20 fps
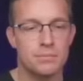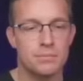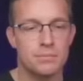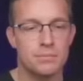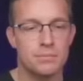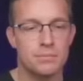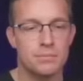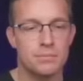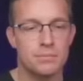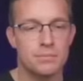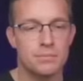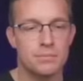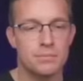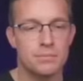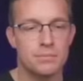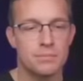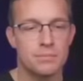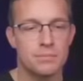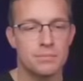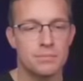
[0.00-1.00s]

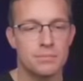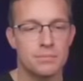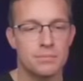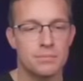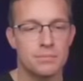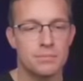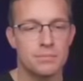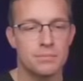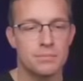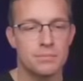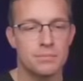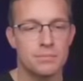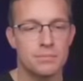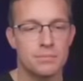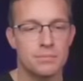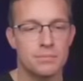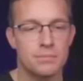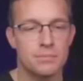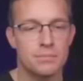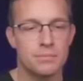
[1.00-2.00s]

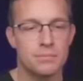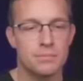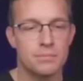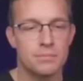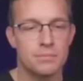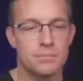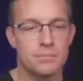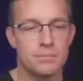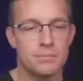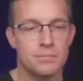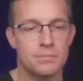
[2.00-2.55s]
(silent)